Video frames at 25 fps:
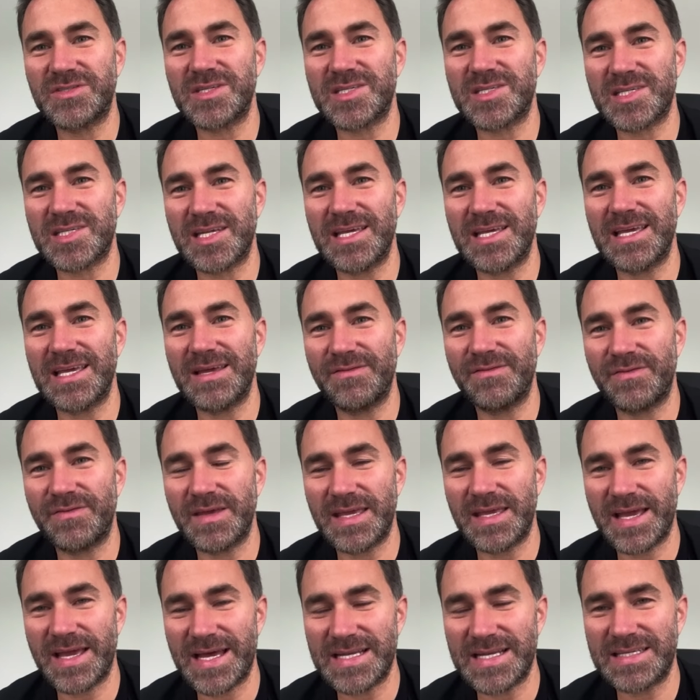see if
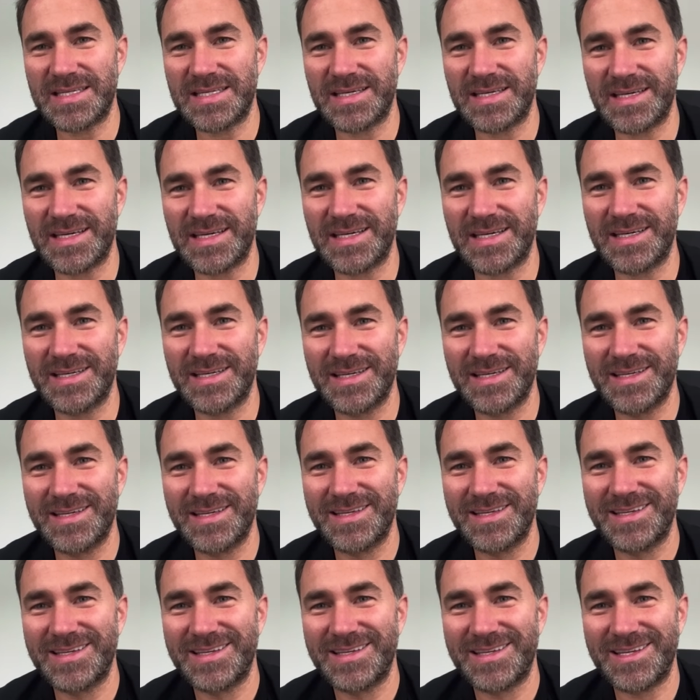he had,
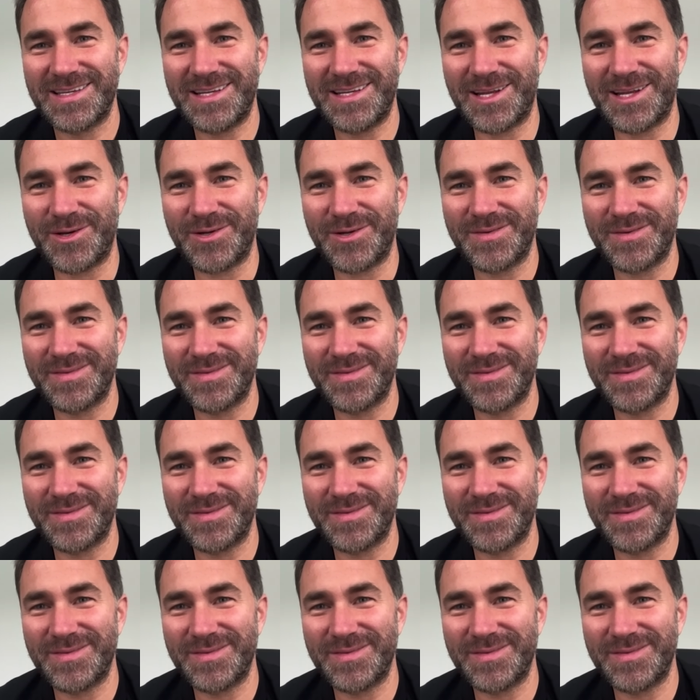you know,